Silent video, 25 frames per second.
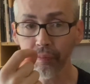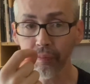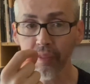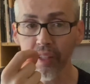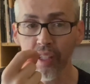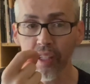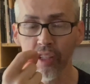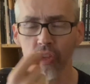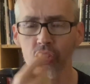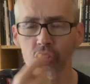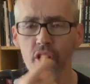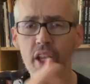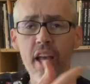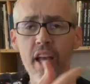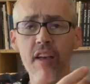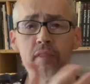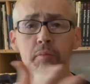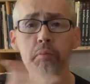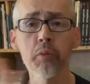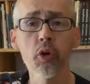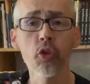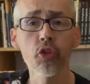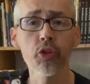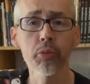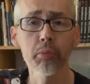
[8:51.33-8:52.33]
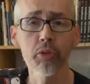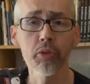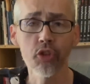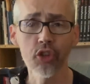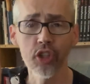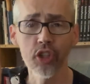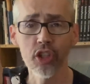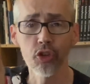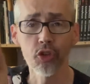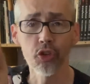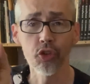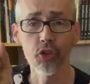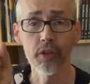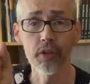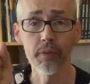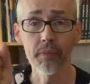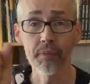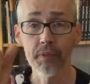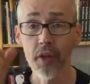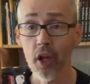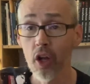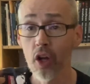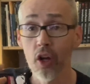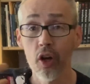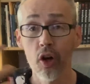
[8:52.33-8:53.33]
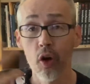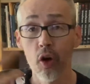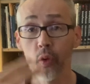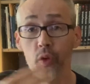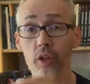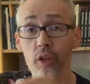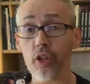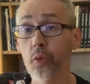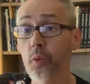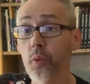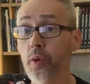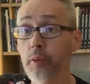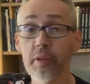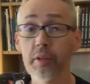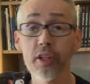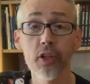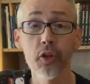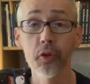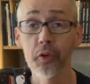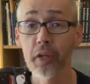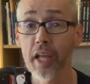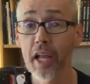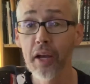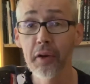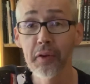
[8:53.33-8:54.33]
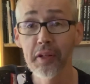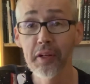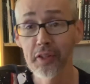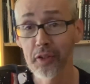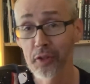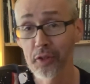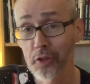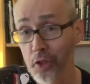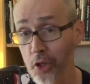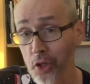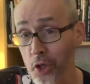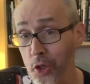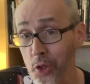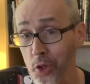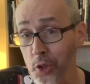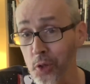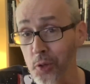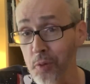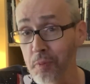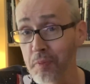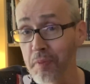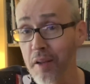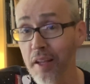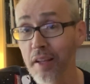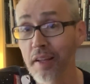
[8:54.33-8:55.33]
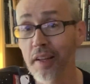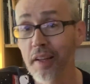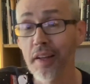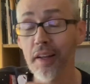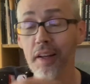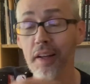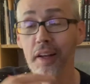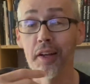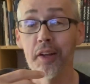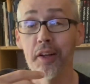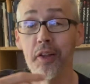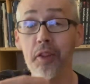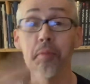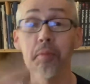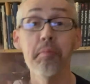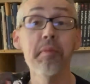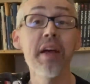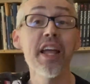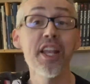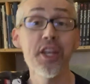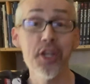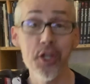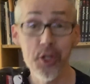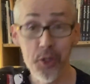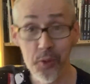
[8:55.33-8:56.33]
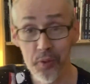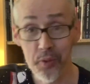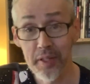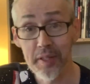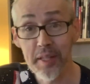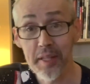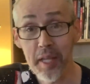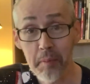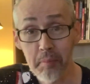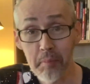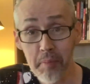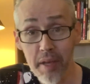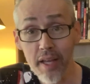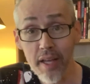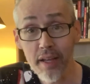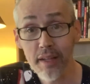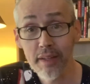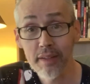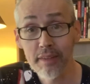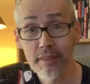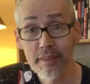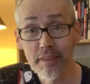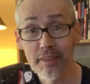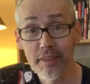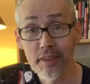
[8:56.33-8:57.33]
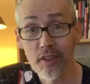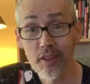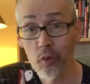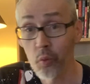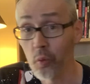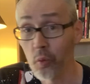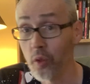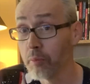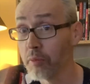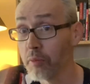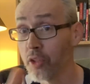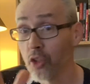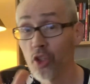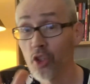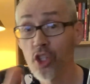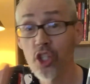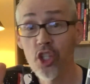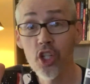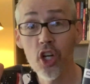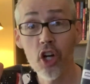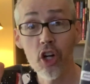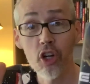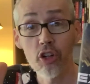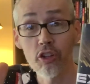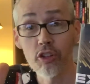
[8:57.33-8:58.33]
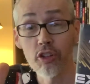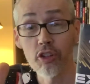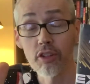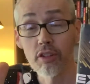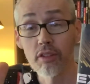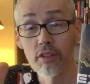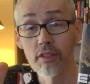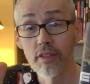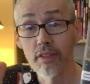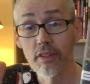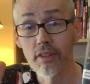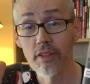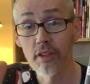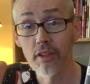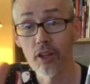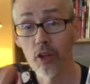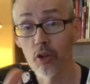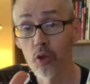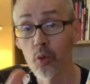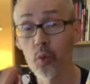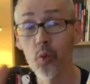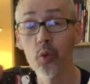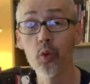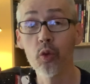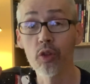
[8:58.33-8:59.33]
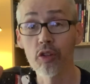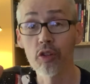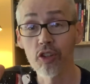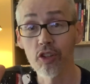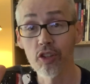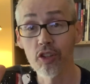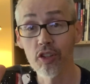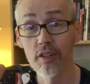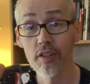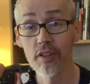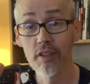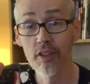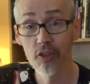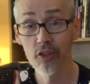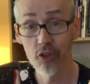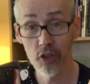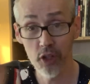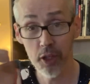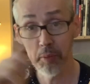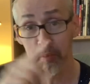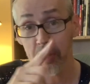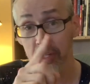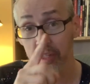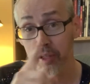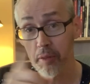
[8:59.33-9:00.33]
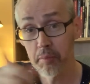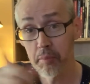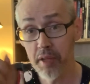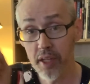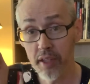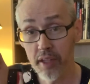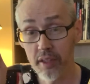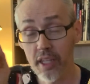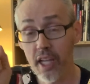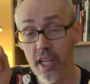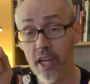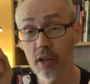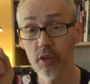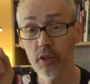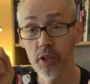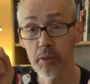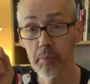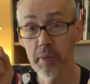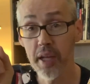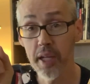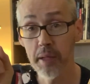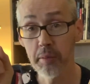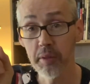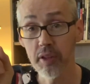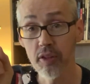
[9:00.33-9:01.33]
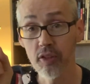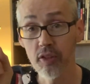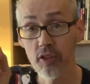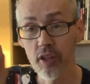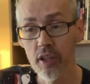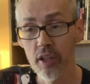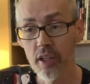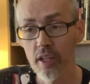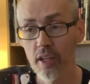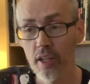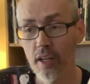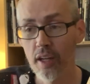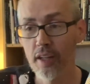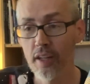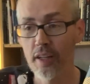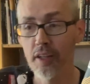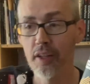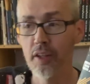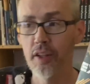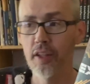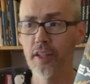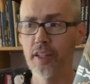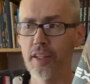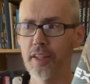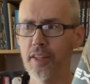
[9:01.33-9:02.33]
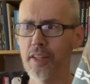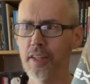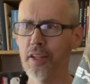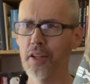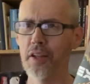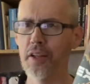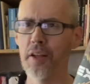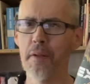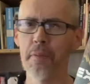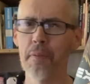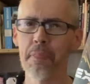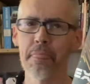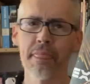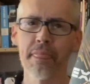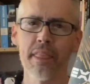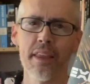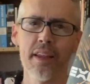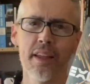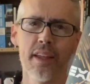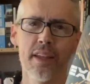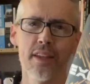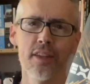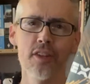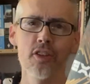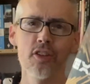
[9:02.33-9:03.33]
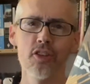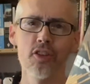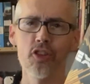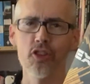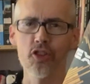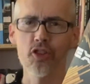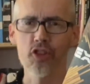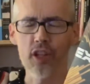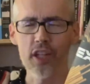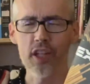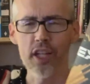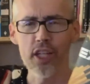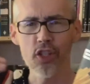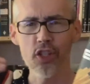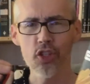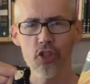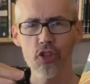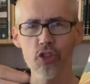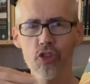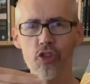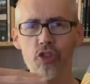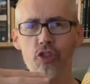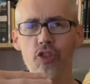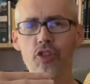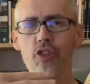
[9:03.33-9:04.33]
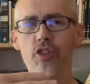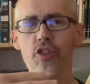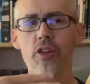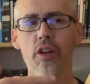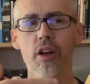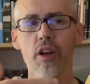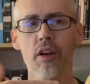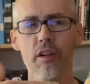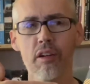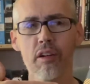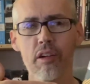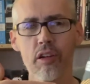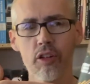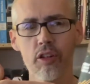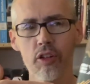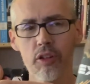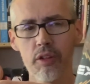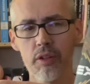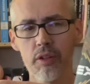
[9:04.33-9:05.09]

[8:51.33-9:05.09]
is they have multiple children. Only the women don't carry it to term. The men do, that they pick. The women are in charge. They're the rulers. So they make the men carry the babies. The Celestials are,